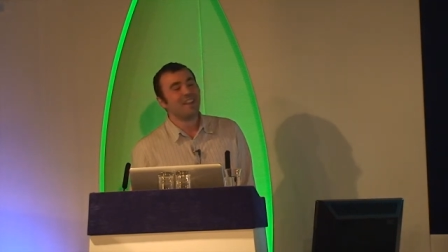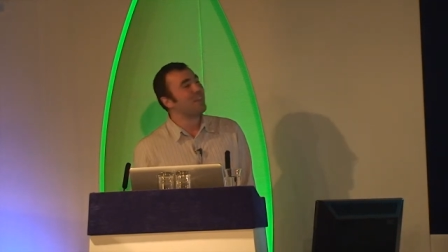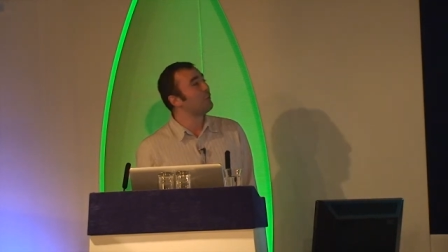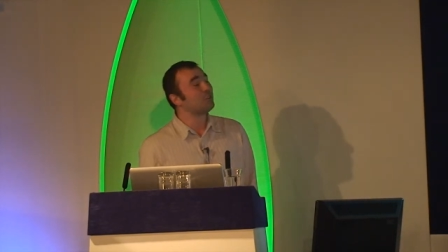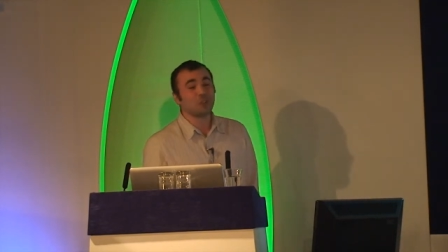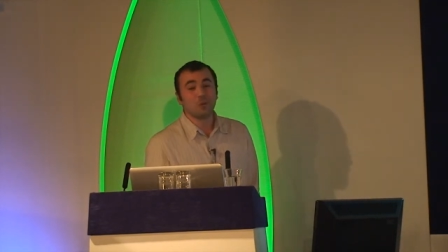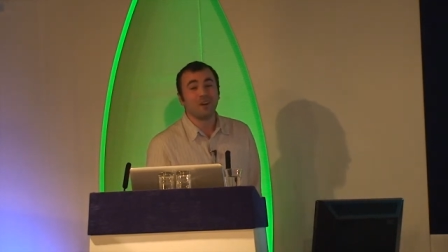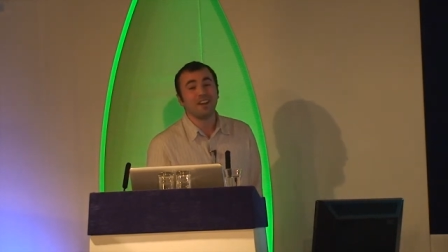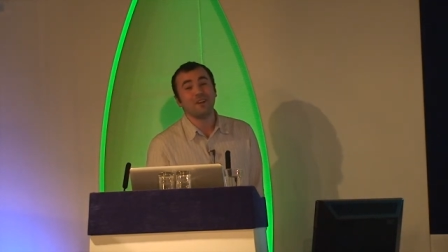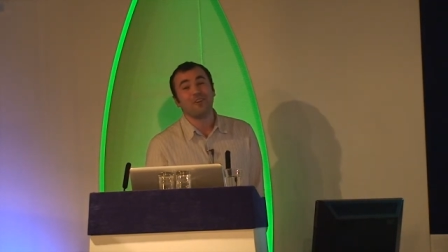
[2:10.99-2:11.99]
They're also
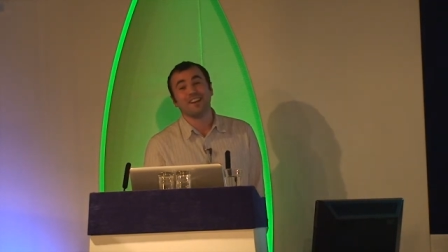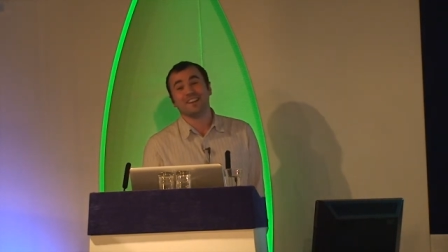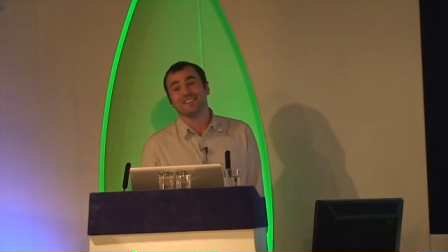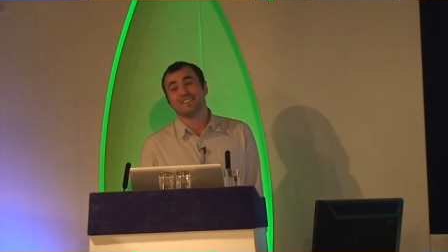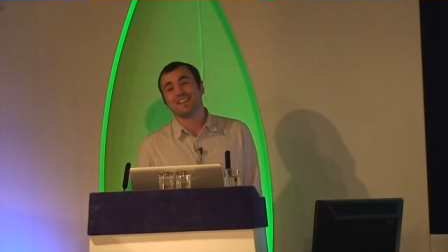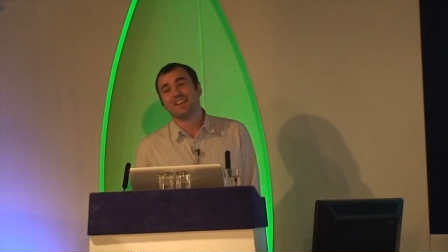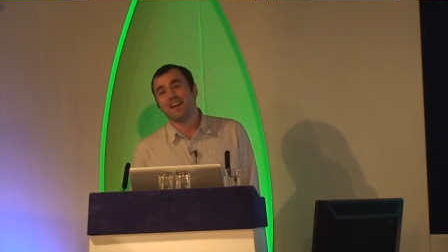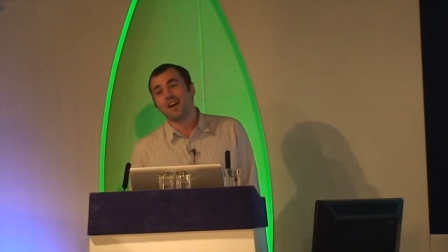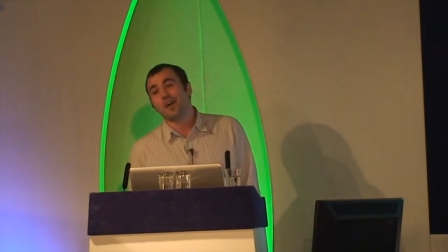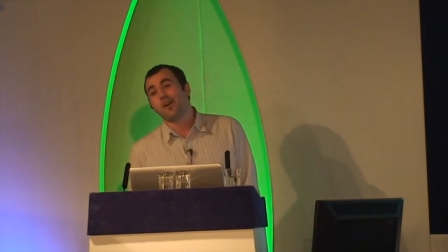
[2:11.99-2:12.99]
one-hit wonders.
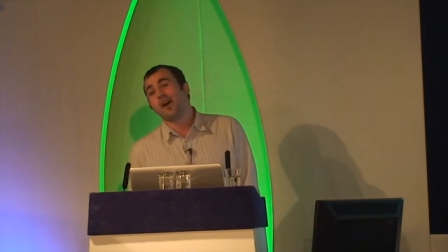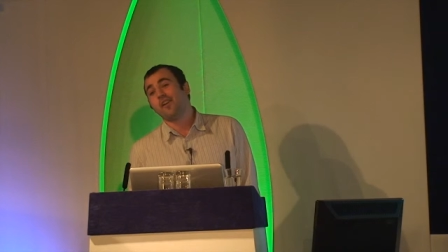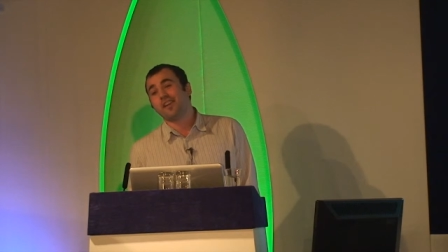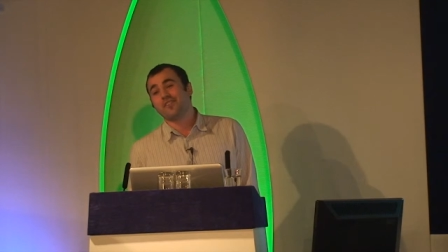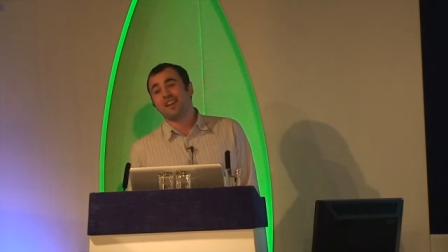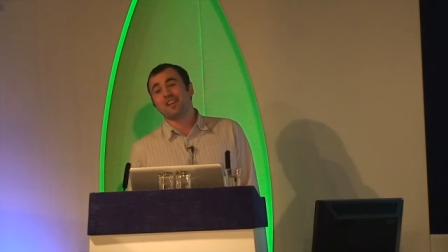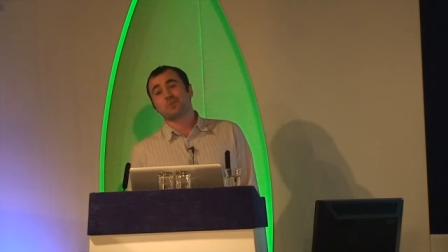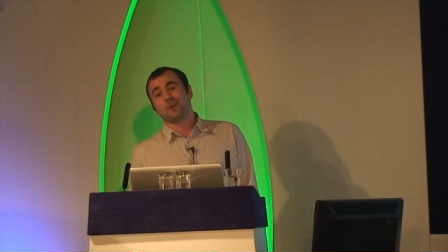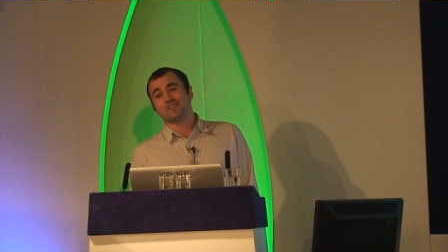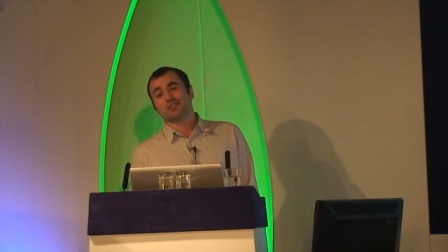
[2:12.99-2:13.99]
They only
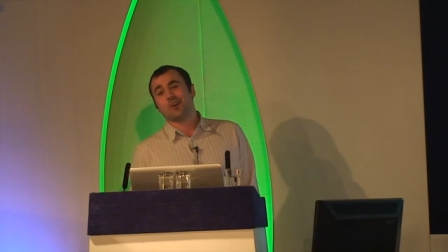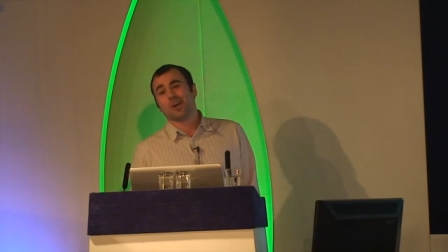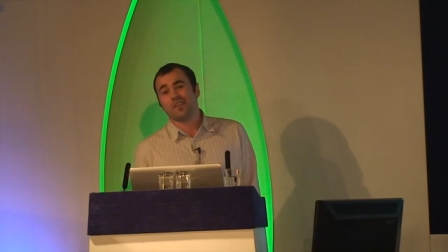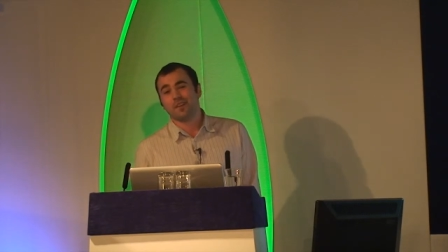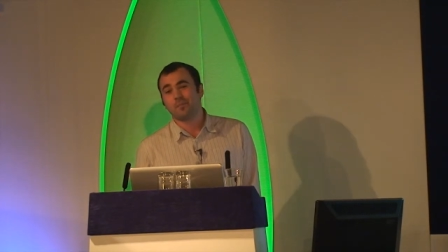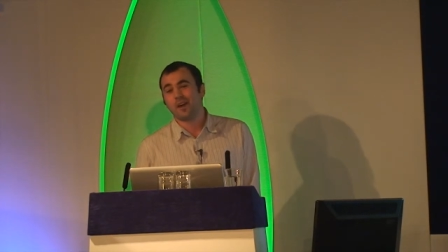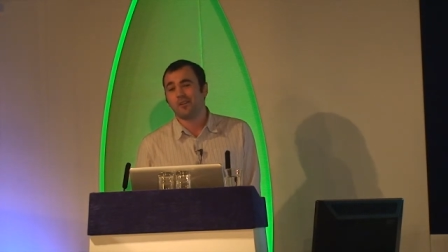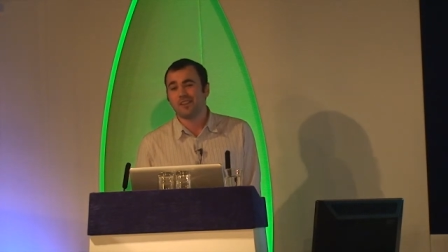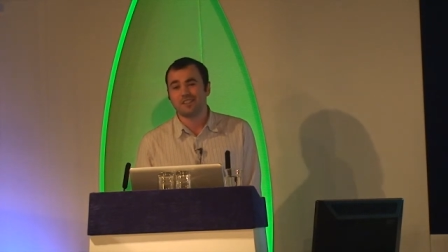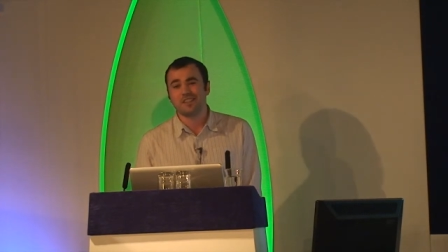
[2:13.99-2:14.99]
released 1 song and then
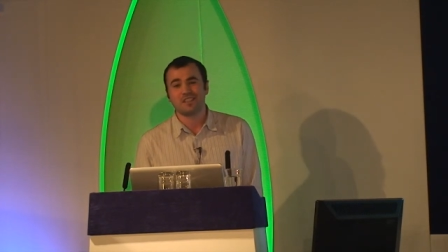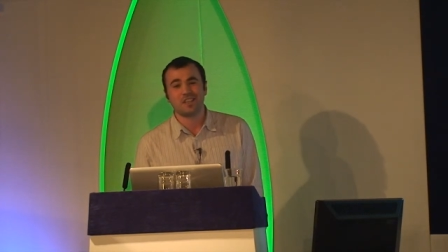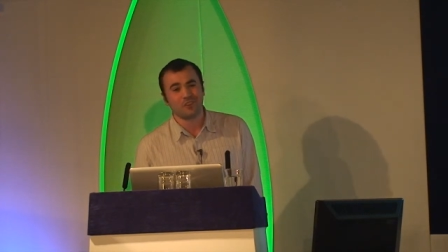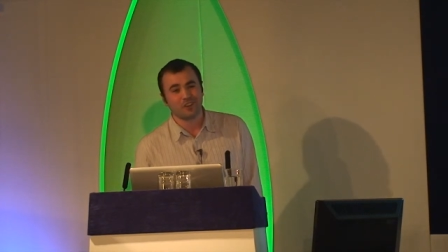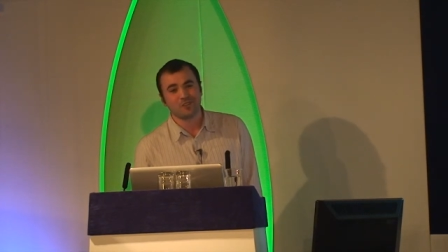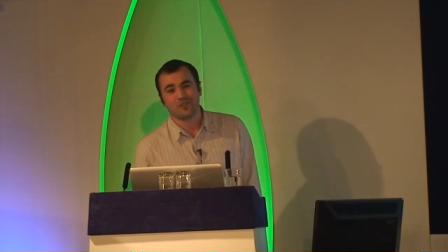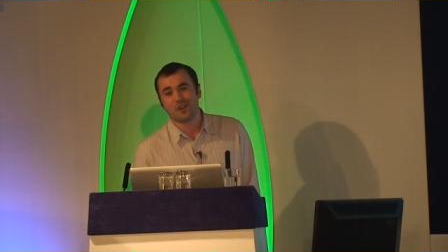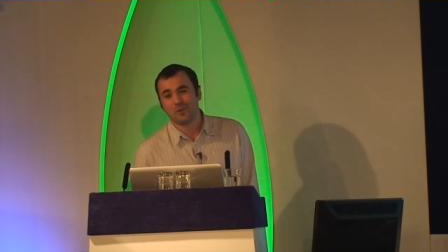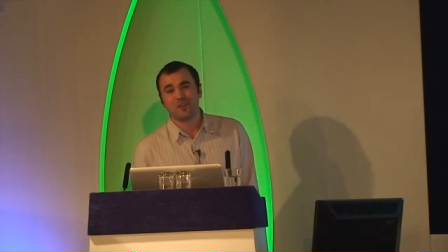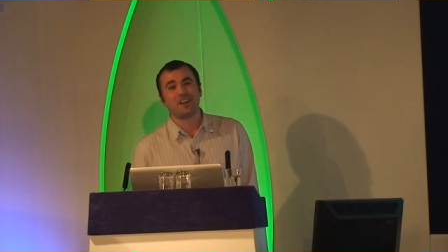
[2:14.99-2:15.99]
paled into insignificance
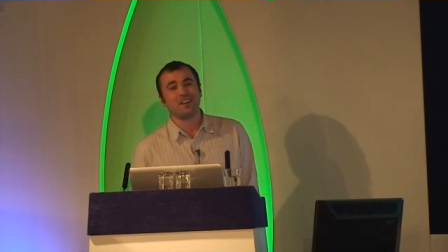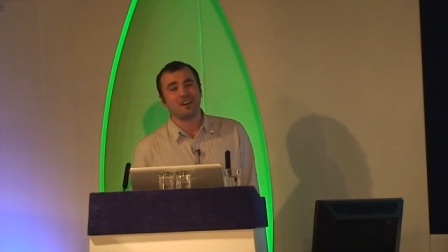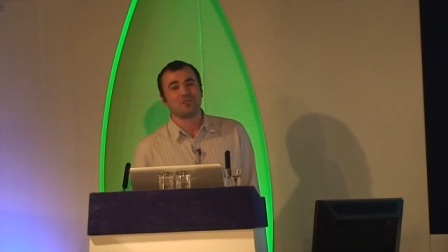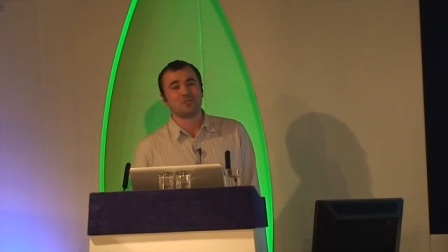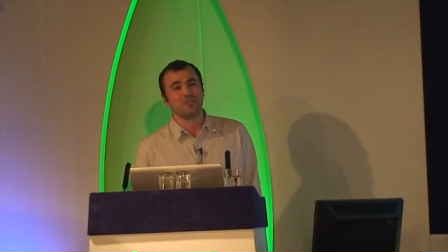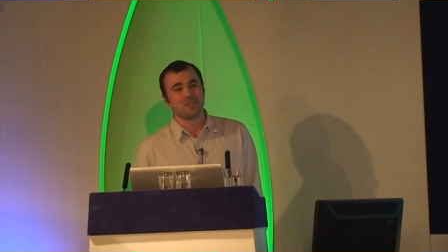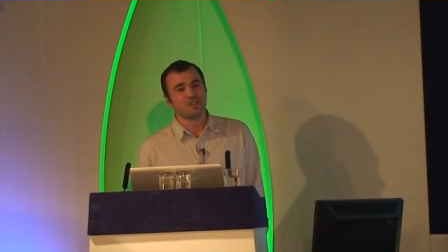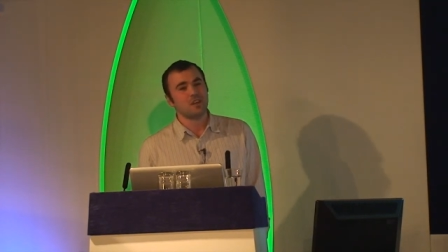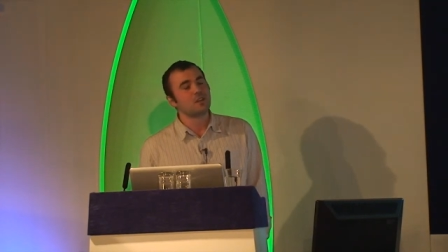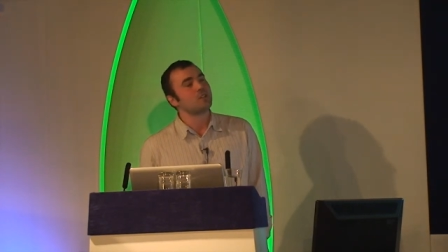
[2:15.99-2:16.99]
very quickly afterwards.